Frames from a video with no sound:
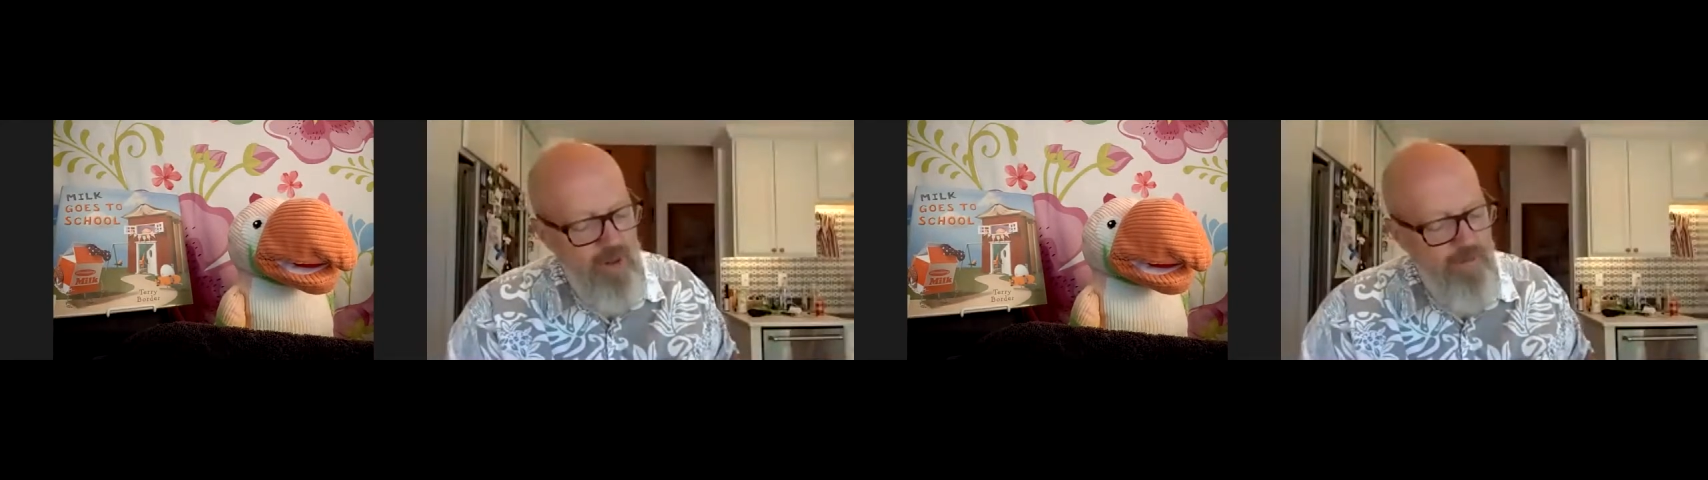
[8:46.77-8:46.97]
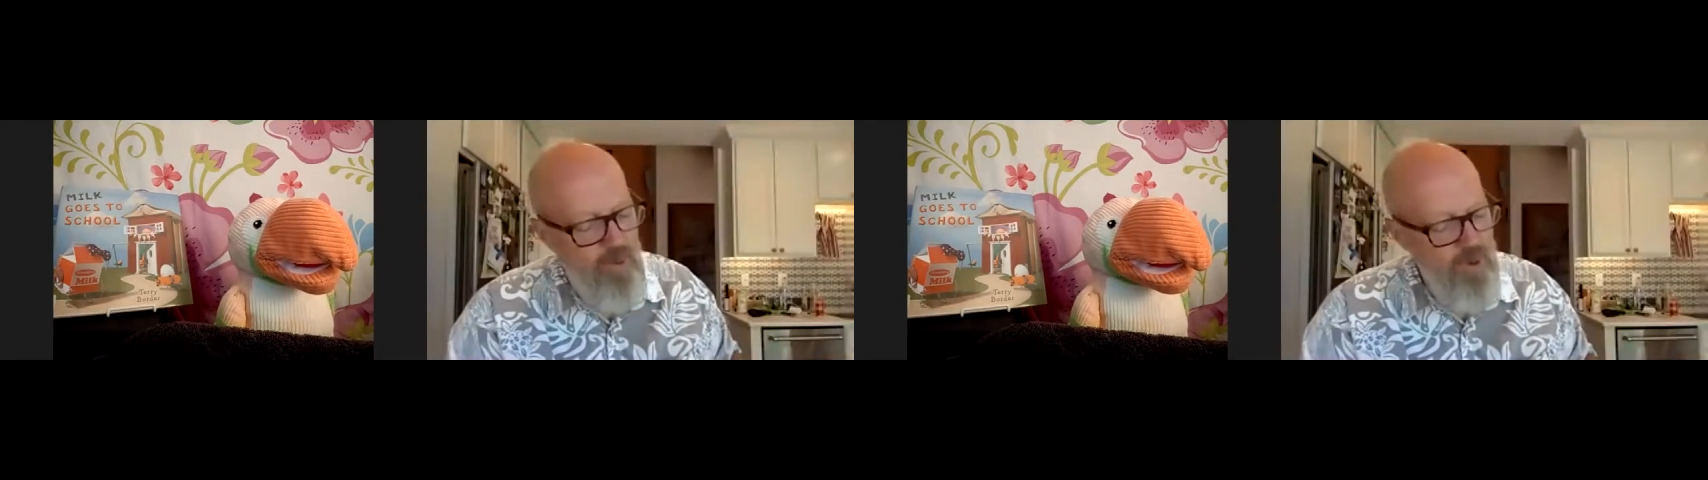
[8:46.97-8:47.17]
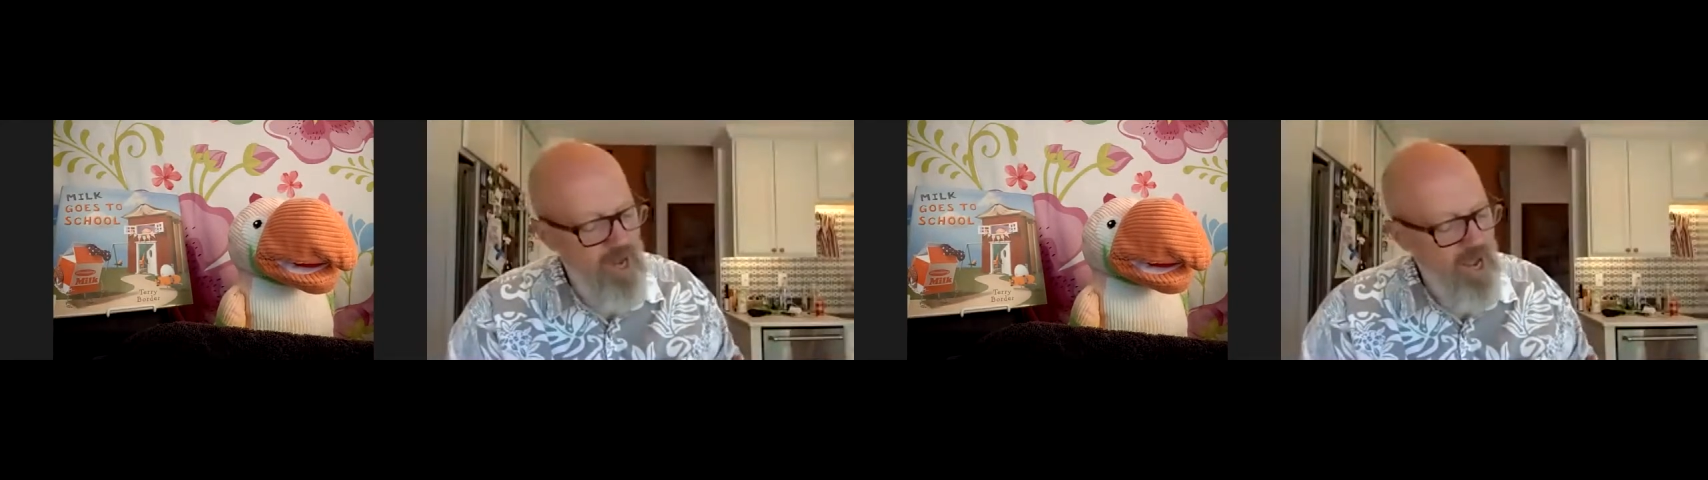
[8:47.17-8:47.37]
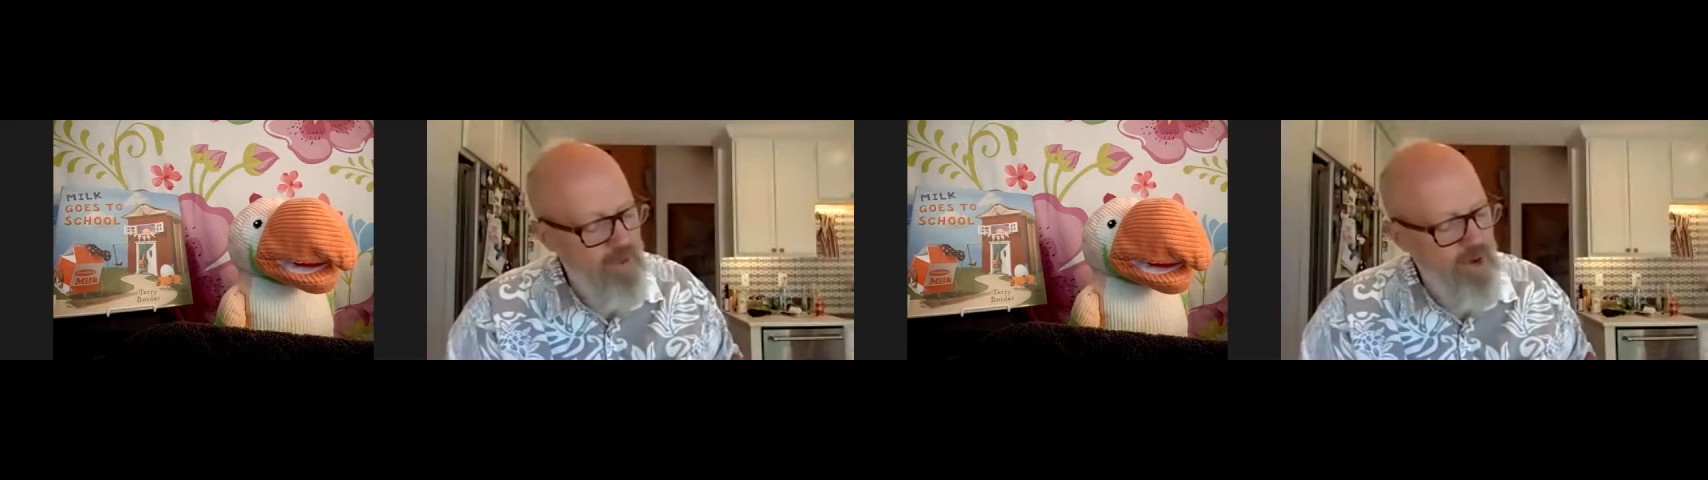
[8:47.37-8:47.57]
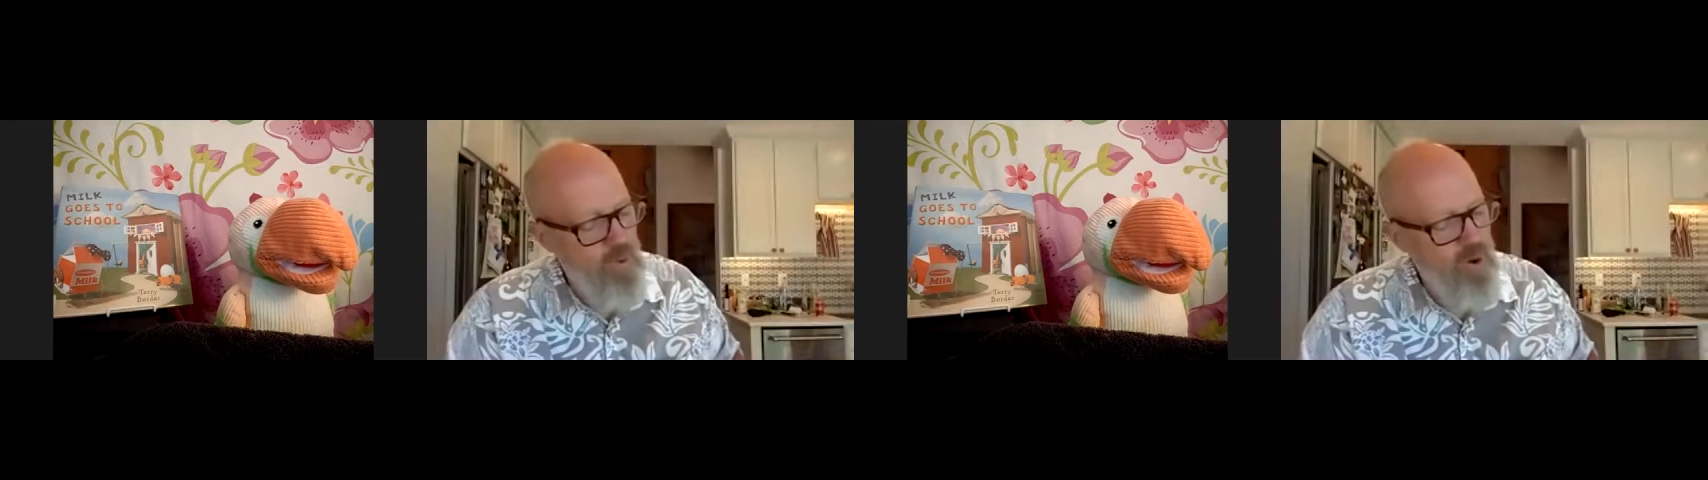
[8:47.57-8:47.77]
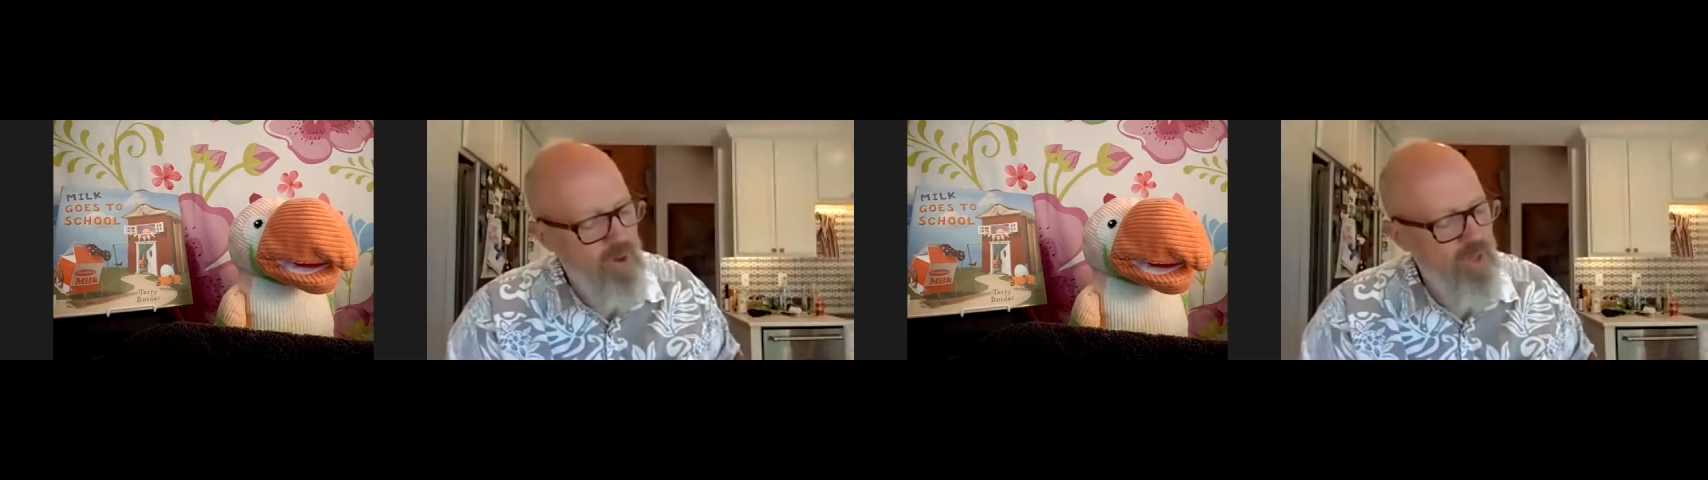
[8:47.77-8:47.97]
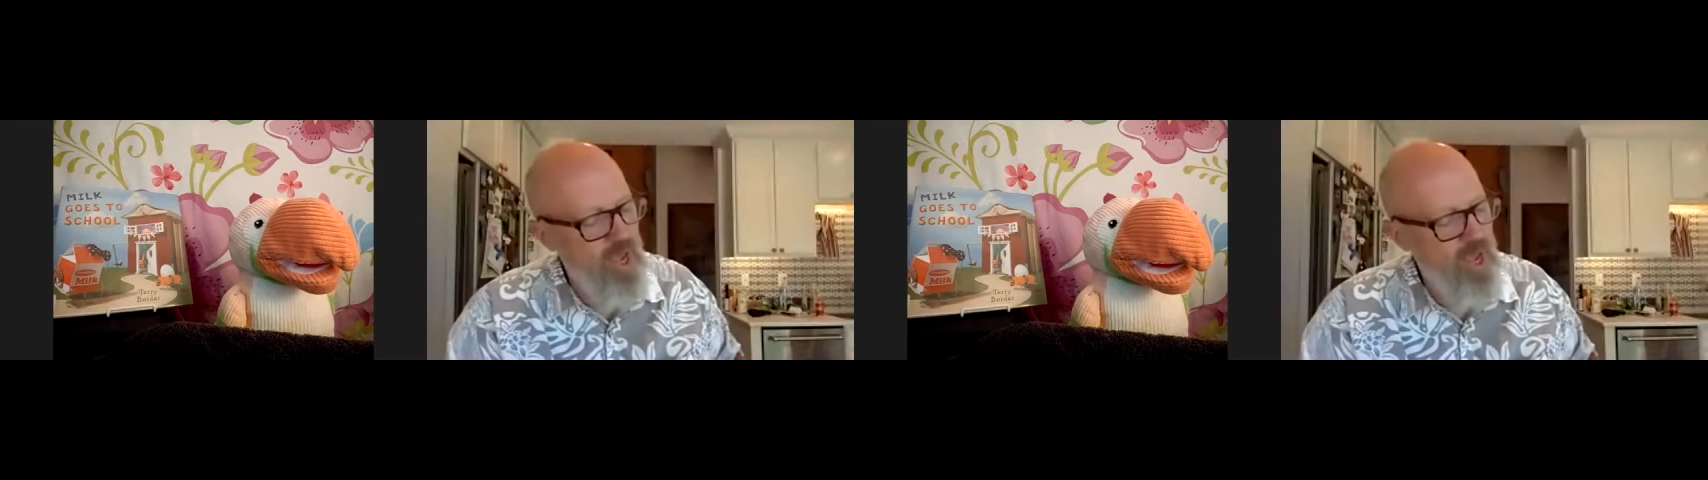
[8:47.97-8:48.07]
the food cabinet where they